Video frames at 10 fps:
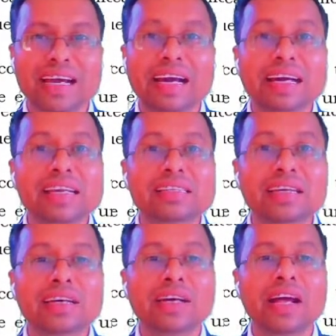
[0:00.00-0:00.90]

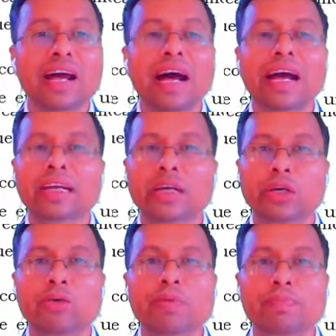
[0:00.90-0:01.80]
aggressor and
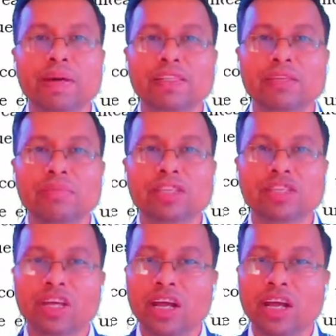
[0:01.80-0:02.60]
gloomy pessimist.